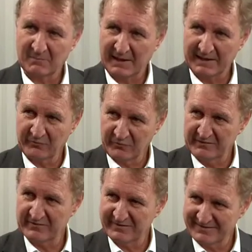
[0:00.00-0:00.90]
mining
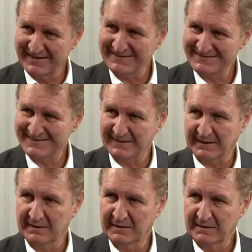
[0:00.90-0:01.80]
reach its destiny